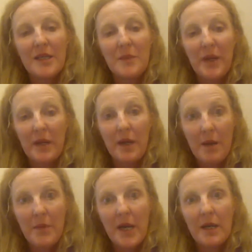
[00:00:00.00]

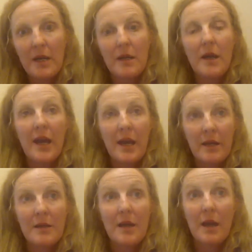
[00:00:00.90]
he has been
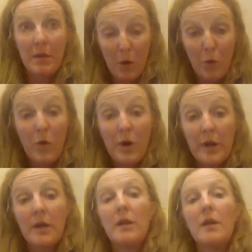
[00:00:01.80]
nominated and
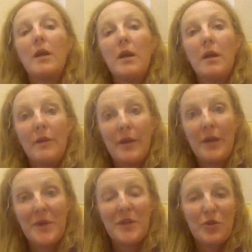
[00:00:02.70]
awarded
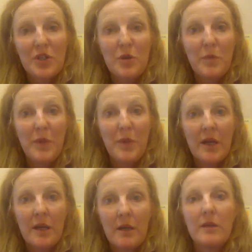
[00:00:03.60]
the Patricia
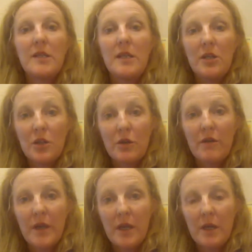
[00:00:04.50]
Baring
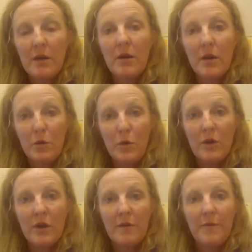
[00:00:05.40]
Teacher of the Year
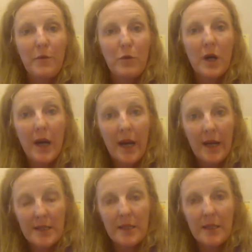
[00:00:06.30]
Award for
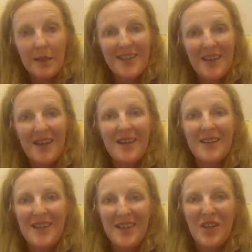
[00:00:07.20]
excellence
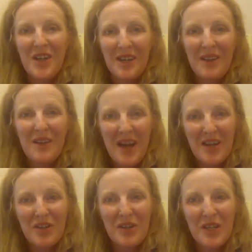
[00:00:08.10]
in teaching the
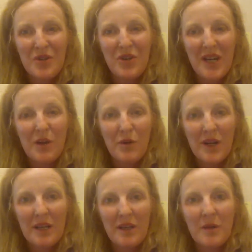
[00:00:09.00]
National History Day
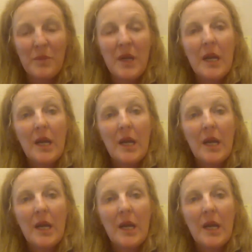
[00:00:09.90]
curriculum.